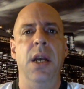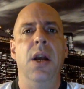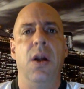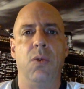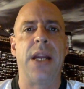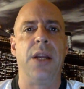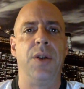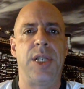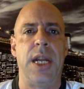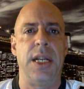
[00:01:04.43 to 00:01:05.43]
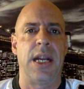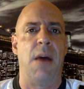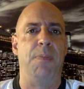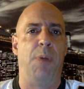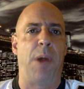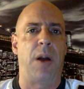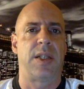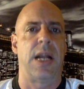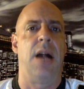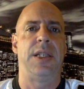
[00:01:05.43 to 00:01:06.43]
regular season. Now, Bill
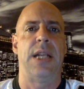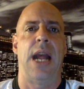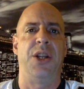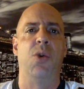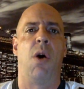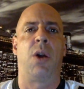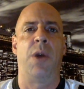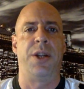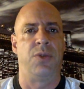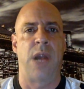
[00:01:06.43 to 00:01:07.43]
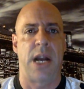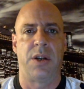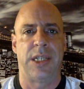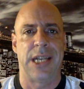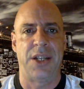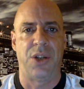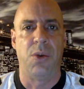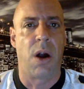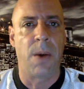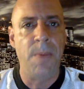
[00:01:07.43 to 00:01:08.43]
Parcells said, "You are what your record says
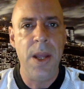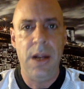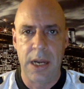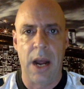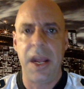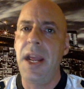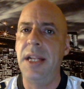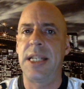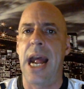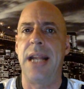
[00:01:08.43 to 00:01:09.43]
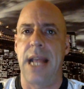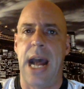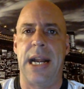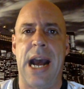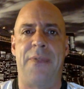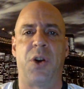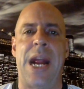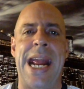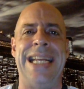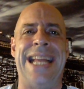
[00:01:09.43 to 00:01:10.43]
you are." Now, he said that after
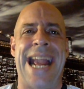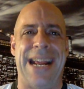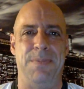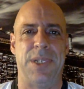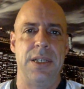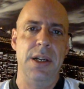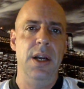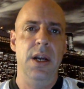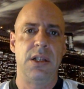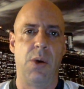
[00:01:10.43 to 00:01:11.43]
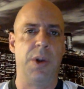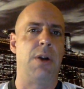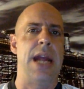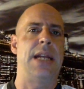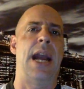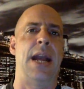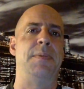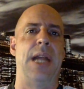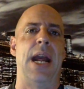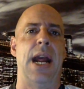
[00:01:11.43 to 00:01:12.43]
8 games. So when you're 8
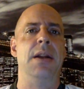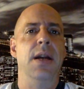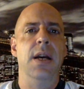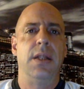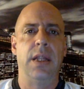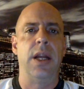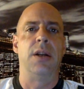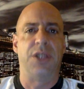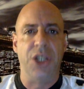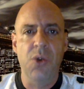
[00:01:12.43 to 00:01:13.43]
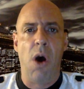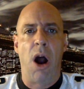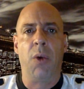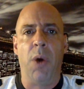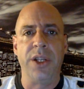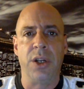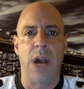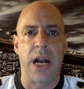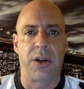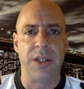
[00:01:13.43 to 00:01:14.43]
games in, there's you are what your
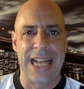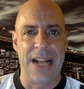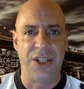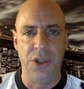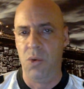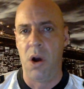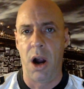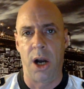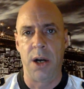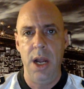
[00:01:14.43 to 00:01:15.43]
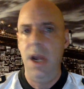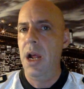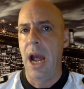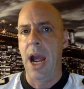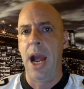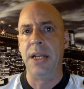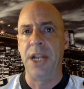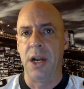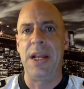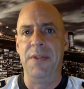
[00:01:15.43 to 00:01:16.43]
record says you are. And,
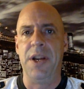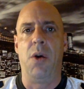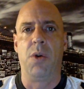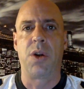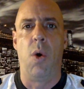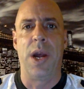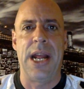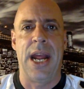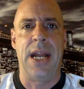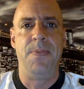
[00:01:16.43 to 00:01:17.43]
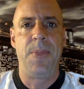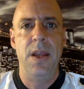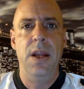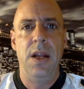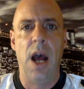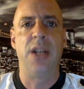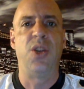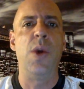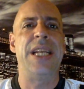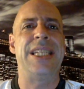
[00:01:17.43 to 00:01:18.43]
even though we're going in
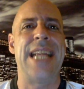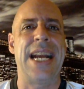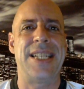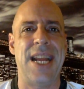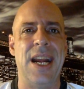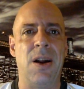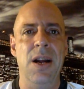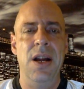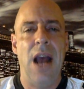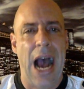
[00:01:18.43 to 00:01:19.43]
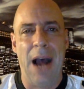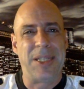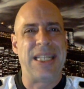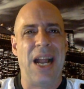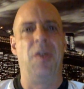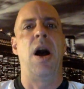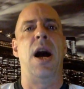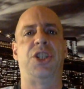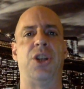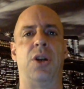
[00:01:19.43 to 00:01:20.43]
to week 6 here, I'm still
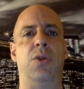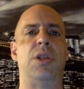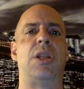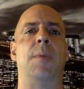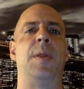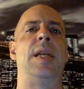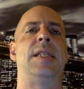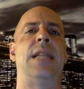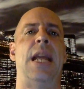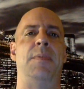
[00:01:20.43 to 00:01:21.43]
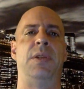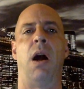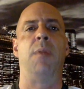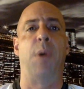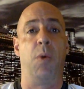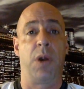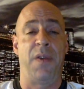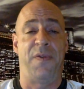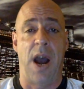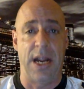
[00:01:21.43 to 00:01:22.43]
not sure who some of these teams are, but we're
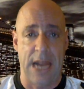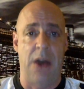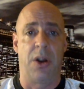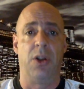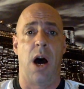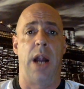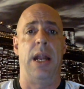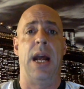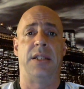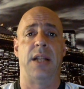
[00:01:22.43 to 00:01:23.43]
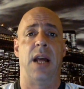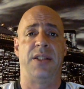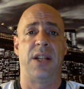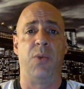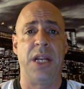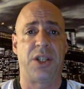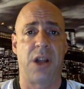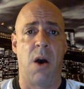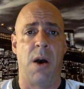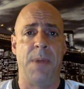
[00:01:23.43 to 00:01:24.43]
going to find out a lot as the weeks
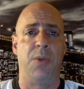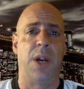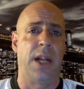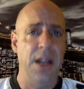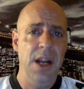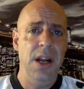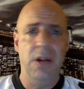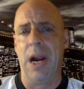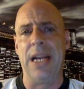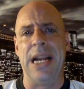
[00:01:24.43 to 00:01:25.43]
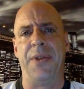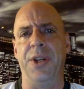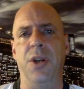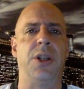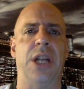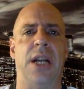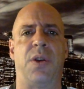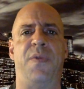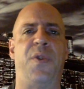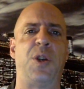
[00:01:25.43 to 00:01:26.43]
go. I mean, really. Right now, the New York Jets
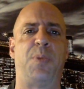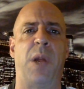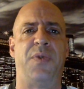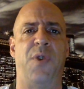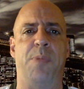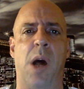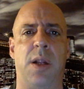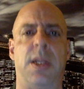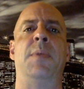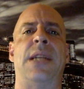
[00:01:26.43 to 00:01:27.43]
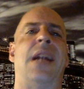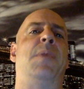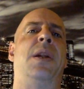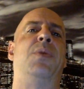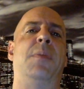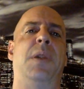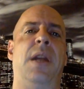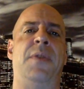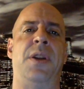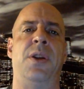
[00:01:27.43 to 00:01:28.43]
are a first-place football team. Does anybody really
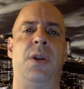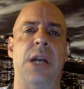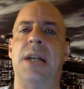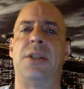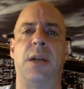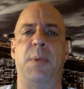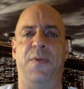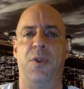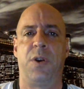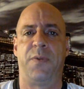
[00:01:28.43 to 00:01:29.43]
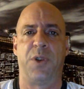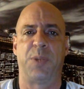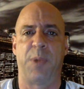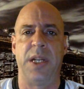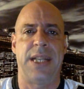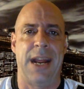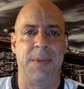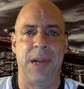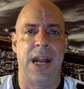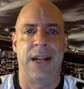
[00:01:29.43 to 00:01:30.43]
believe the New York Jets are going to be a first-place
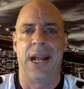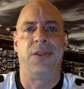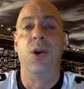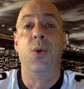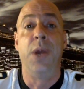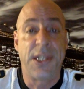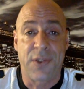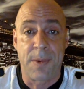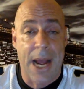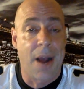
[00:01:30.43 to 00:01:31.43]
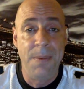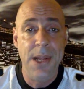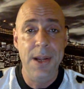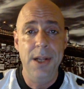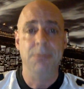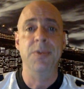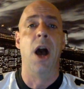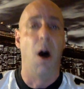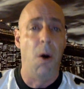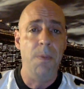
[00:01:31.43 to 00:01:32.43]
team in like 2 weeks from now?
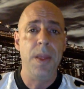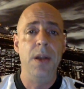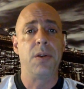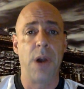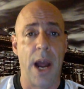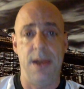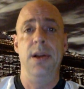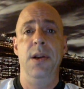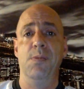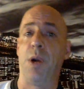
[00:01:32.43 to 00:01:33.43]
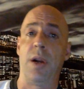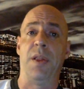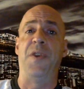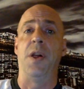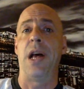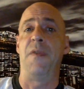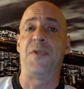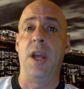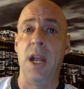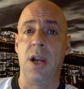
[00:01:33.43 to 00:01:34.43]
No, right? But are the
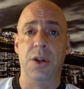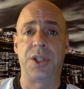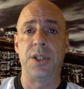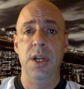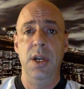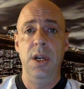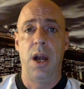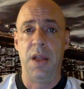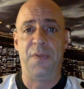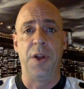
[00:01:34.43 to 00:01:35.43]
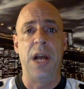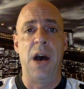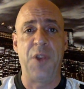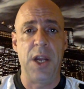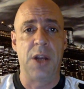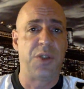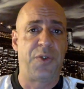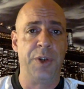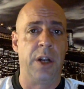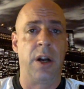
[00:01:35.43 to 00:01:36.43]
Philadelphia Eagles? Are the Philadelphia Eagles
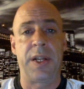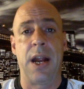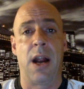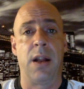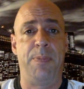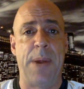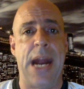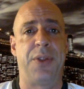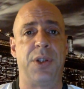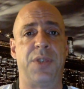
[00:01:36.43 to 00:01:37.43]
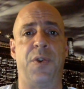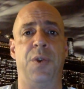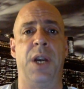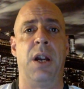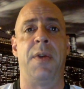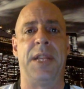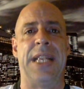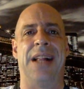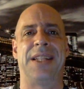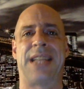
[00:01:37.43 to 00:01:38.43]
for real? Are the Carolina Panthers for real? Are the
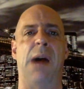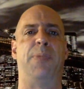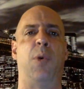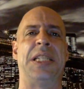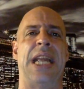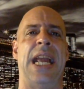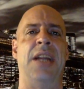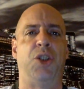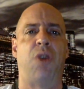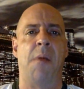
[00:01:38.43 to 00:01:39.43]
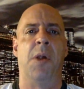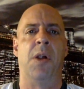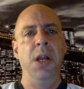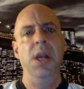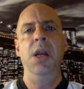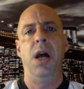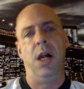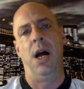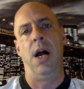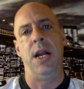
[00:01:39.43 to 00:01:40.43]
Dallas Cowboys in trouble?
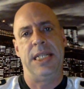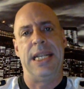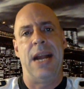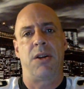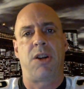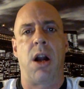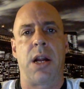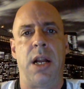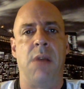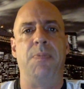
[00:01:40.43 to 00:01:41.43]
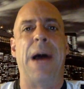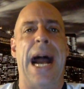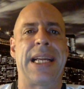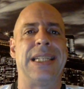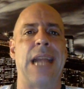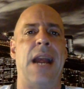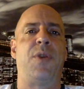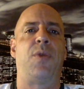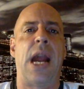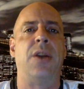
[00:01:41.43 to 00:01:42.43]
Is Derek Carr going to come back and save
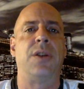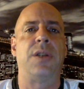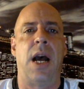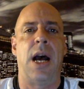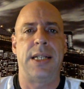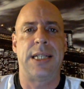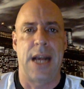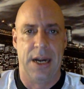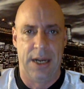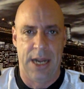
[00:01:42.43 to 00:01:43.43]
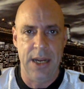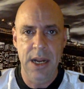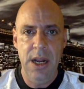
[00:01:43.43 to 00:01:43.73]
the Raiders suddenly?